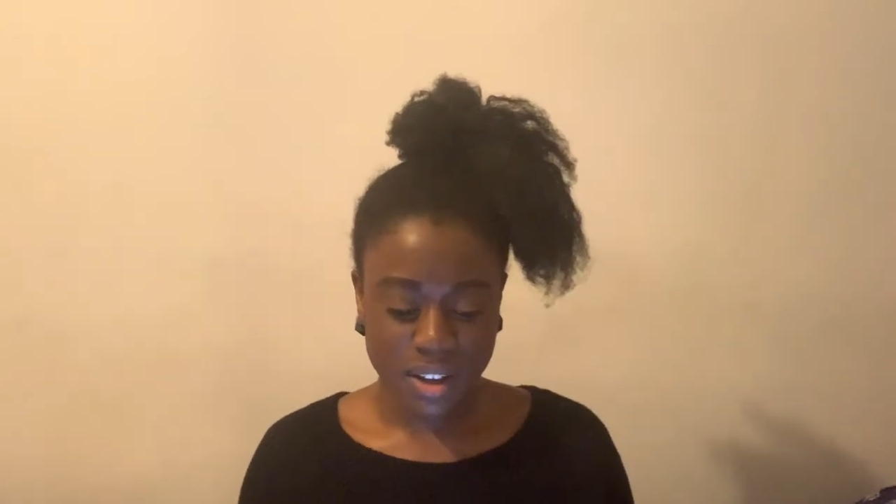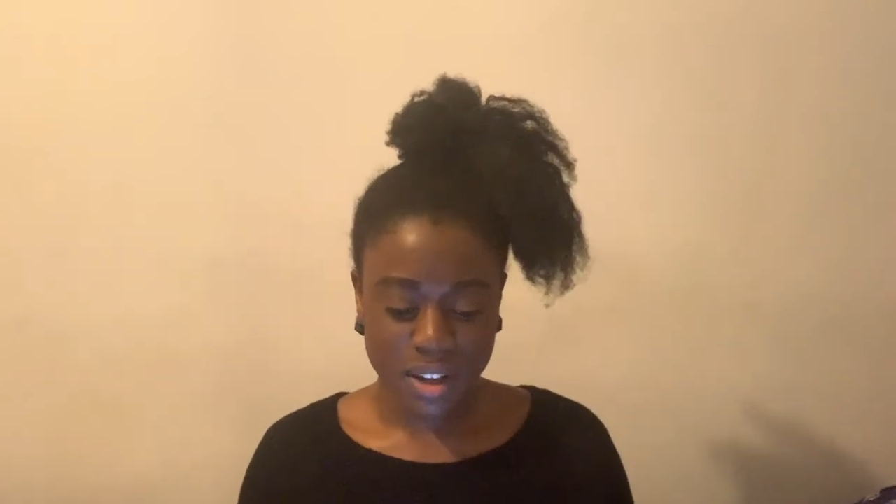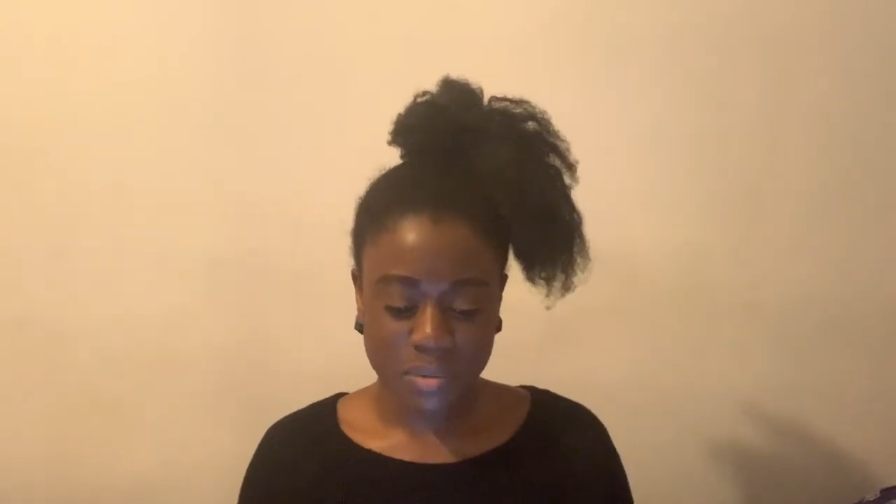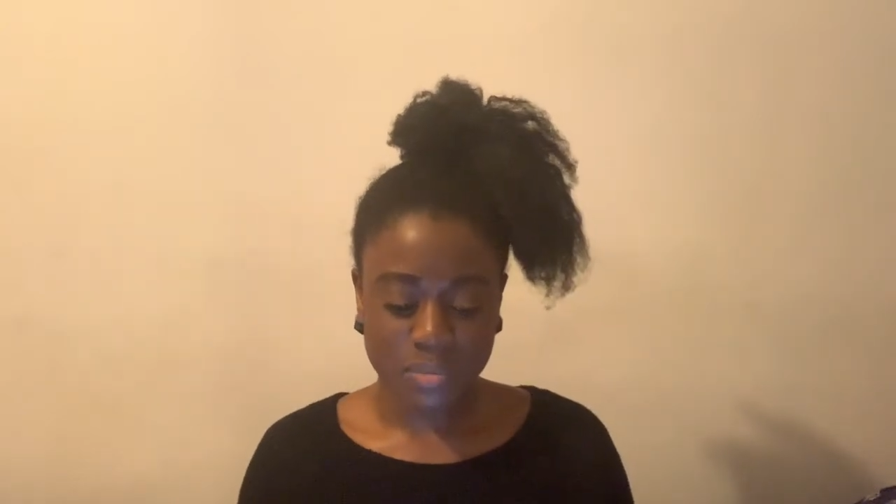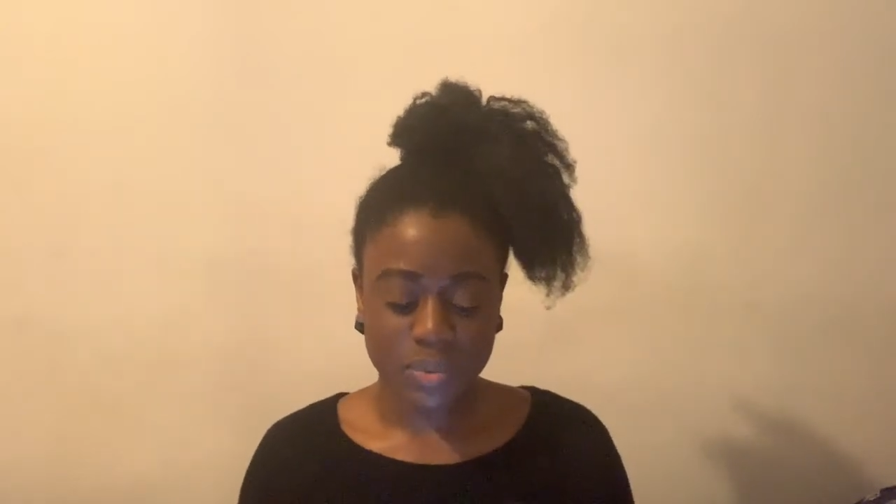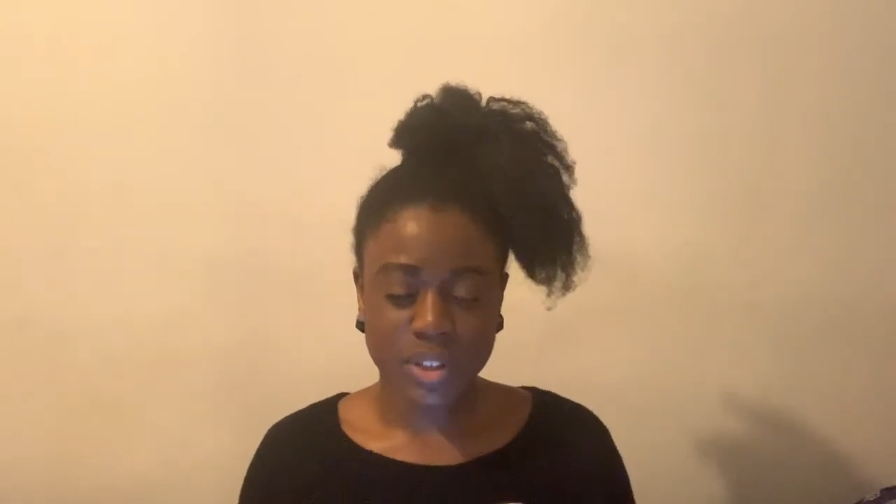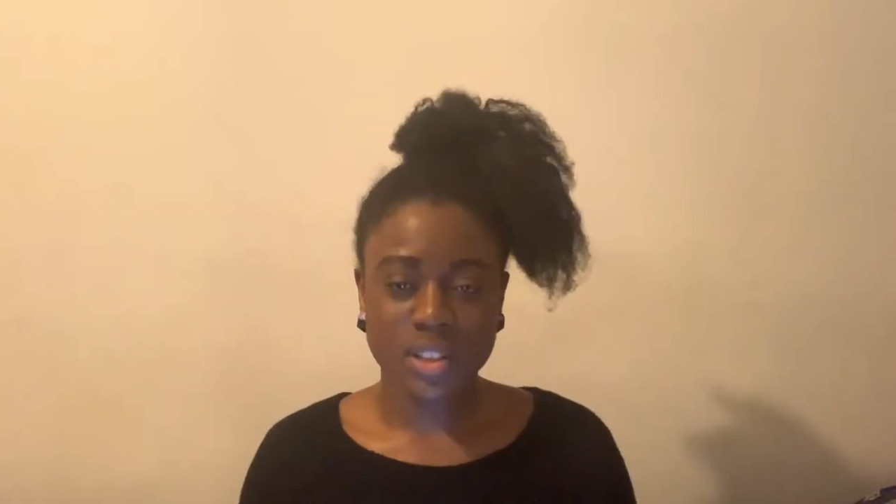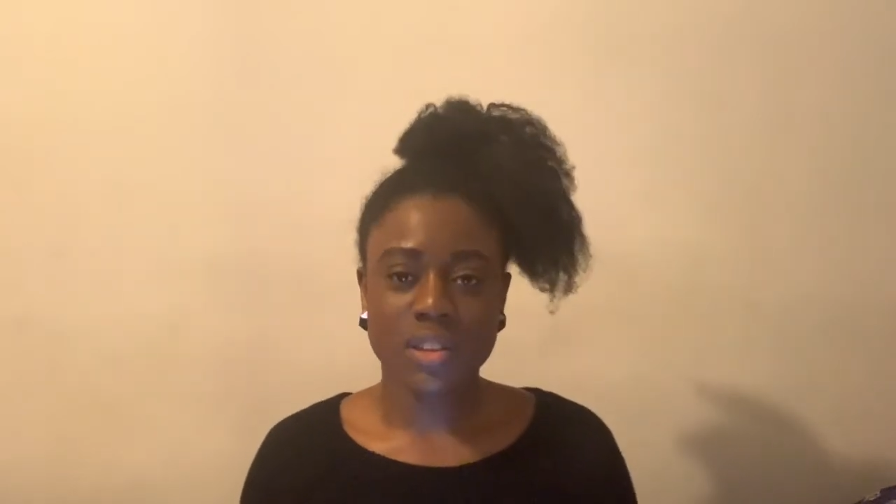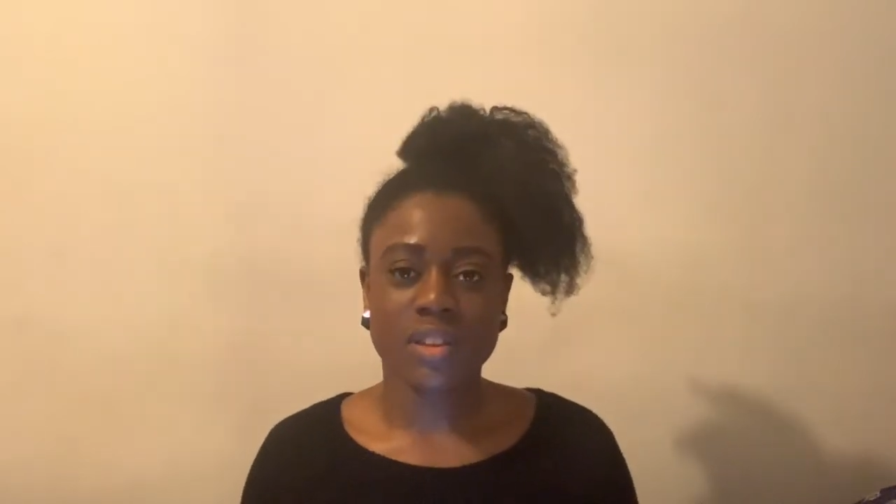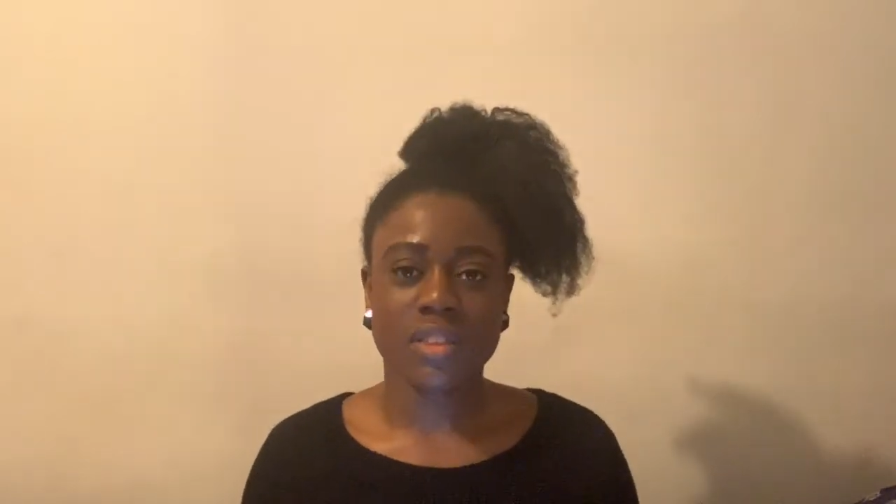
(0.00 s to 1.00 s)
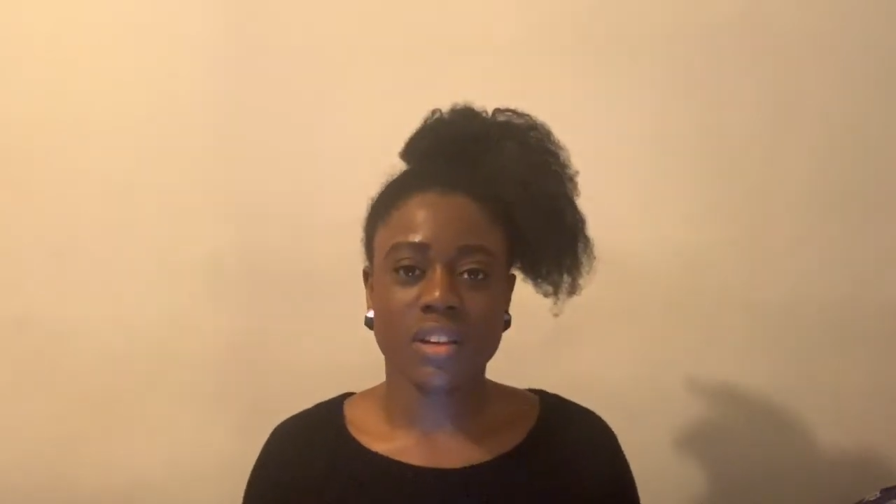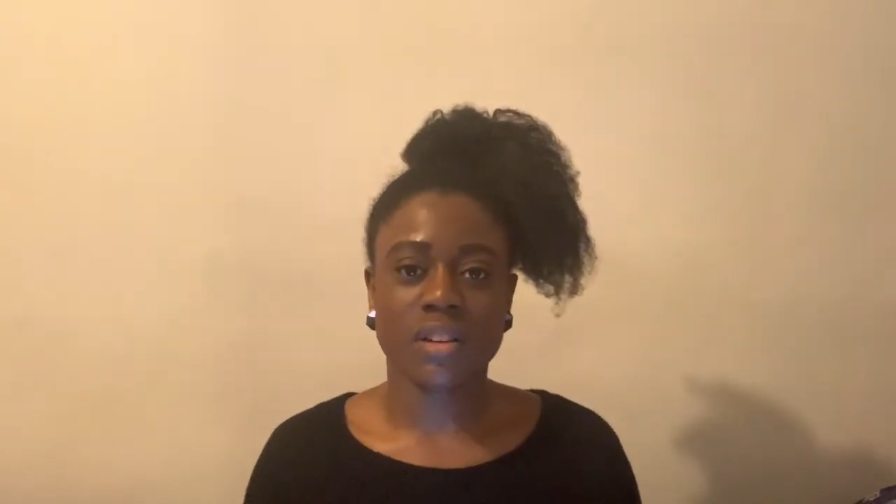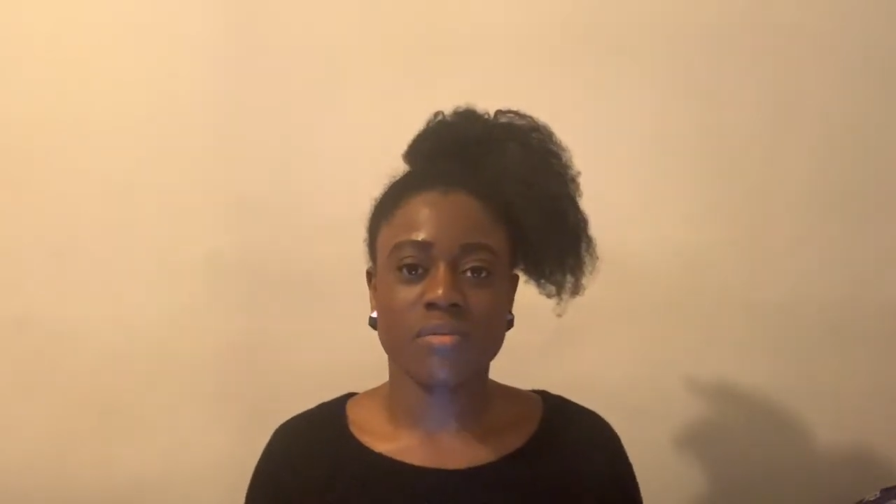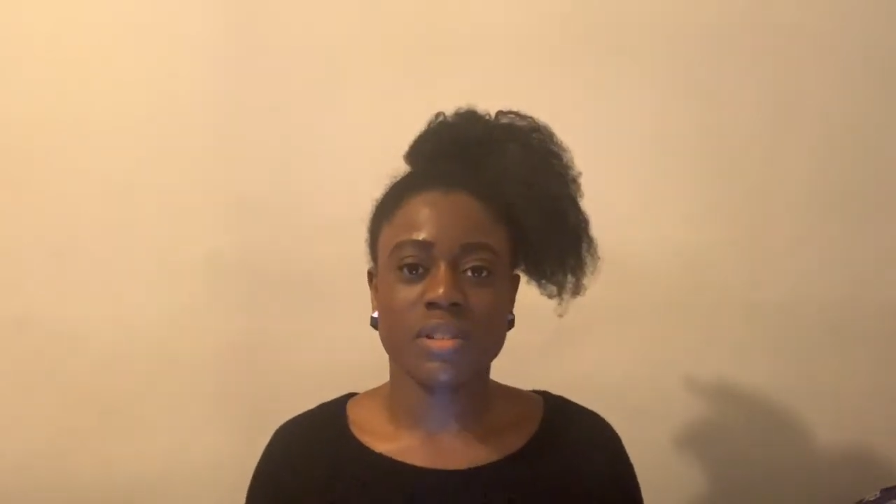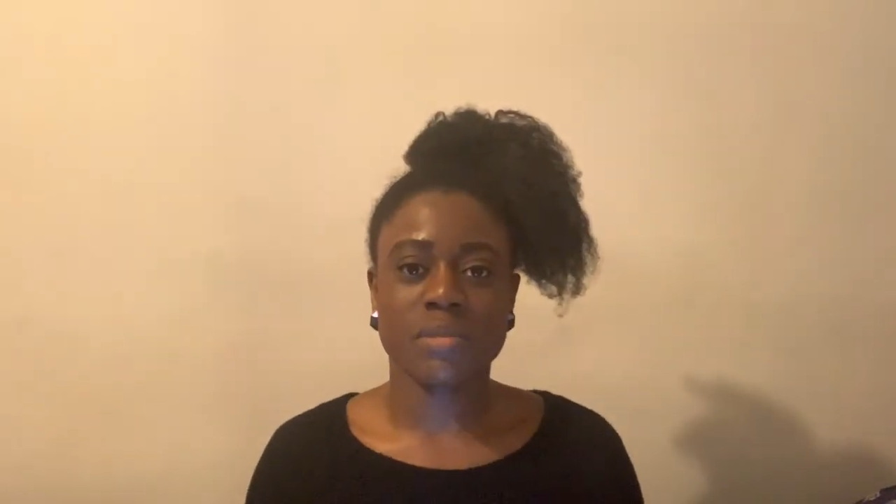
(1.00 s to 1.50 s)
Another thing
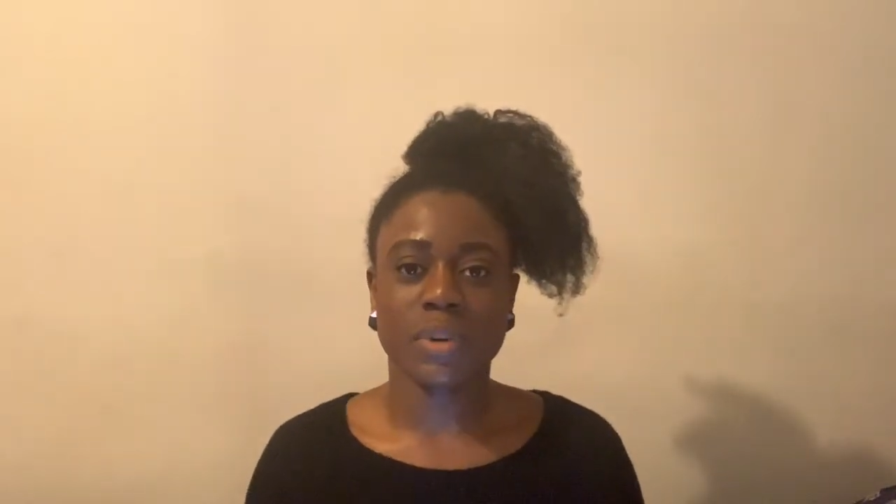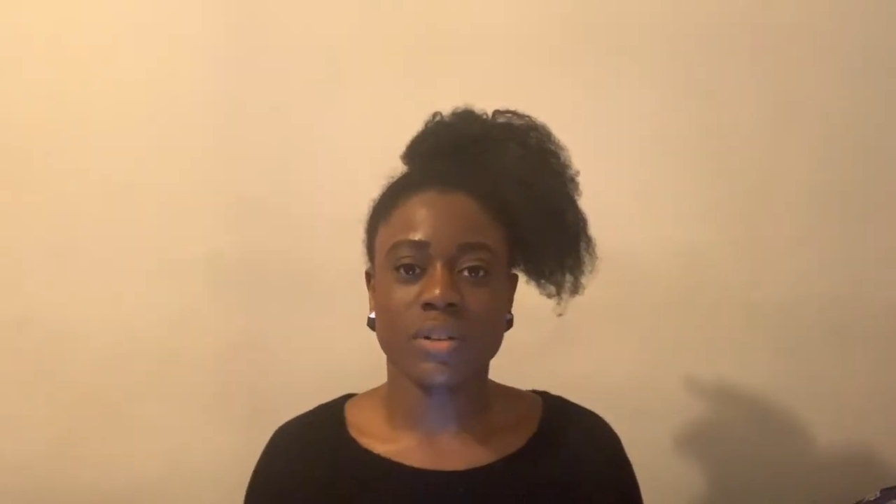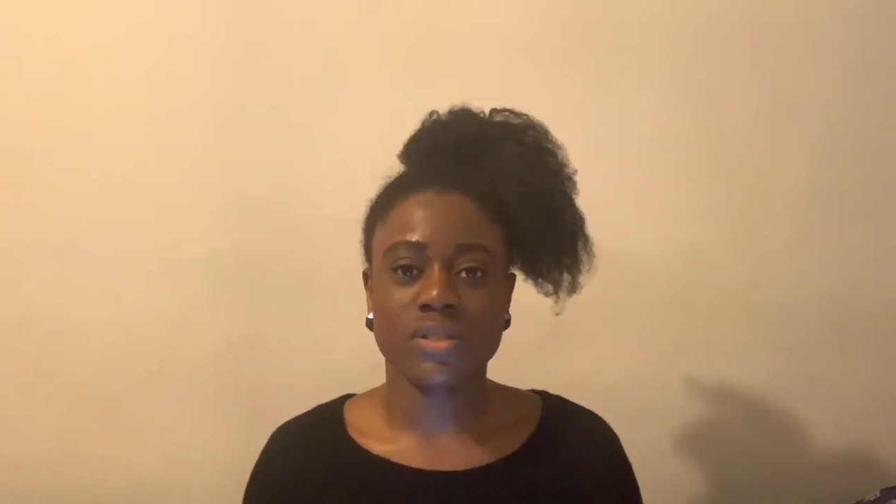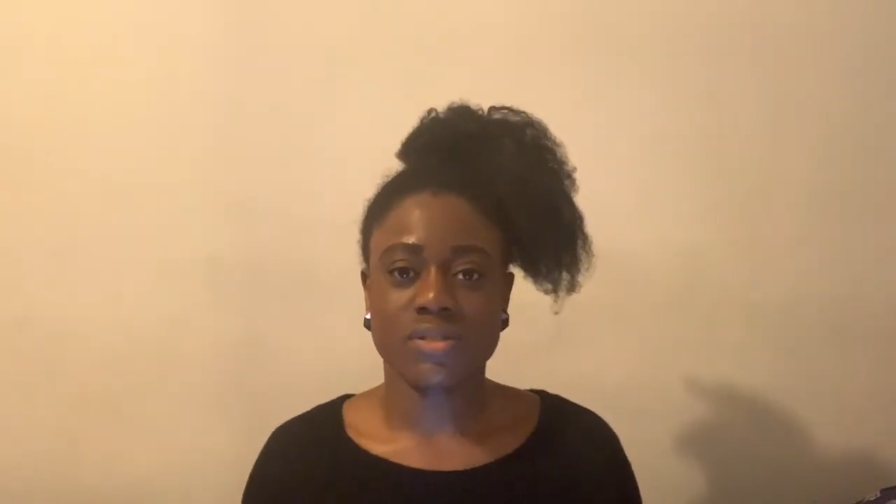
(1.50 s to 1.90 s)
I read about a